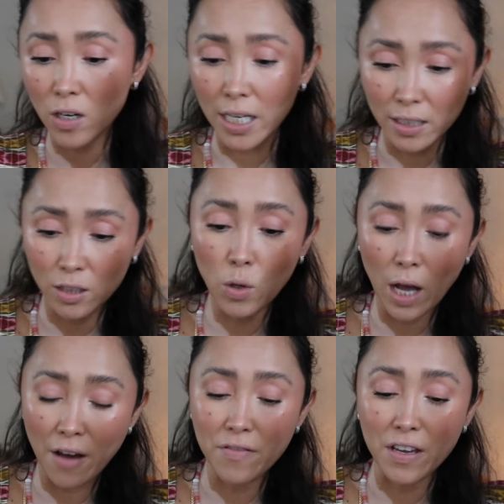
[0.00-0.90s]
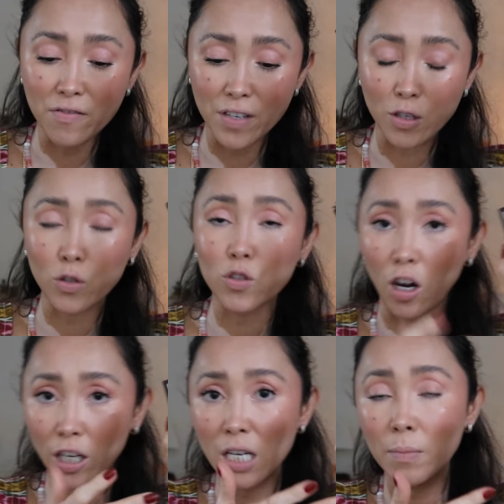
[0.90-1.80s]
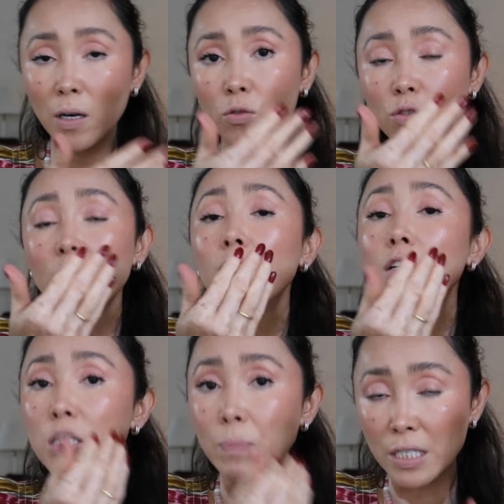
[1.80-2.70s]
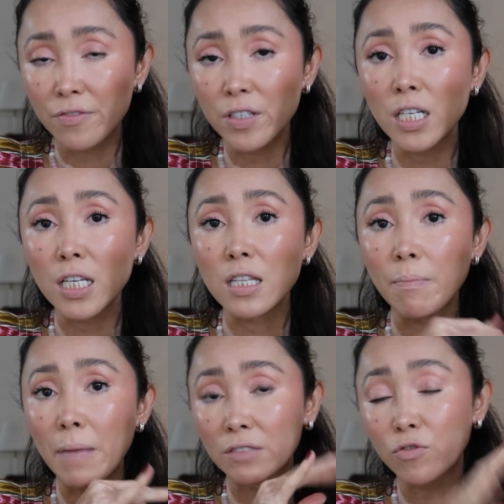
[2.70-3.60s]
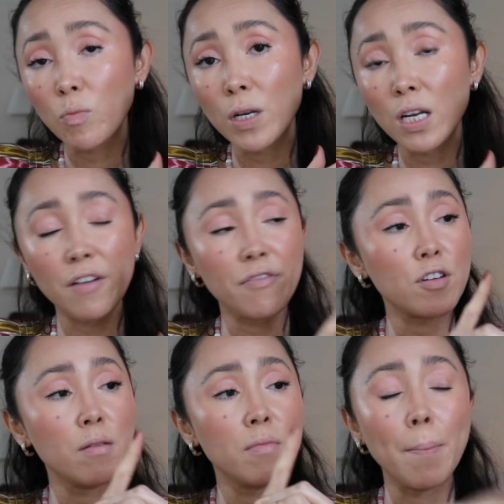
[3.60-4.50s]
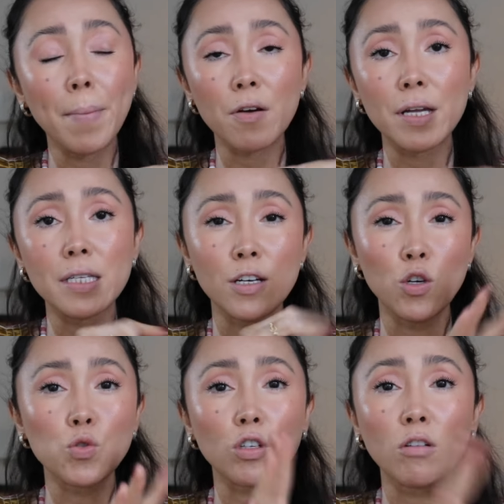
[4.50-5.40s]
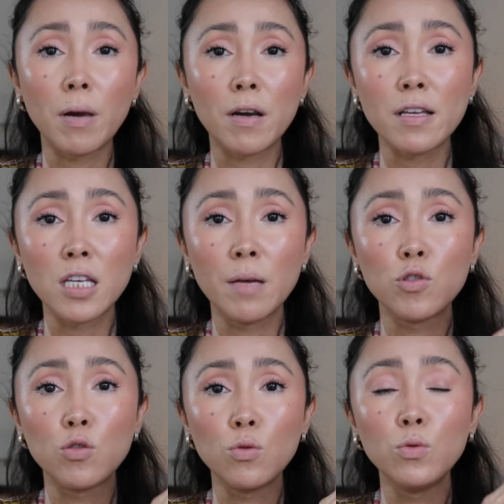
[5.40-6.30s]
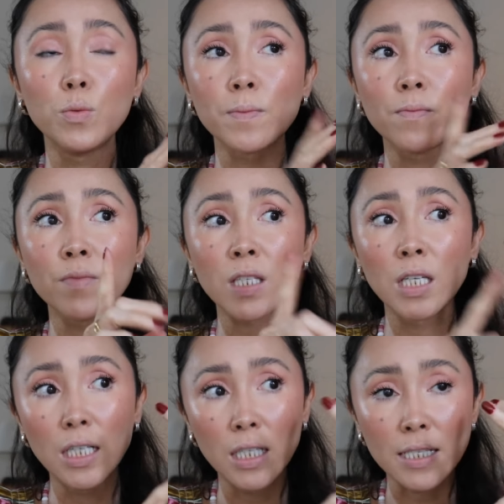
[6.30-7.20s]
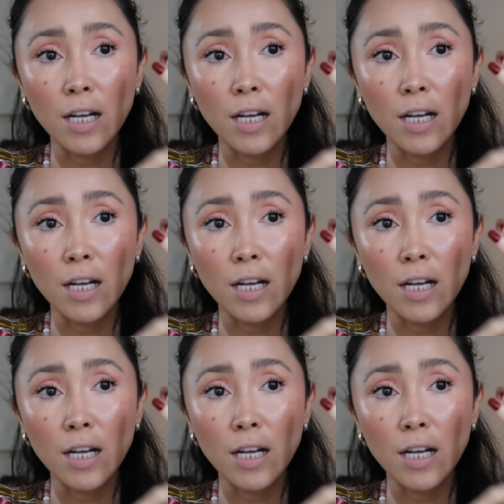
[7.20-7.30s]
I do have a video talking about specifically the matte formula from Merit, and also comparing them to Lisa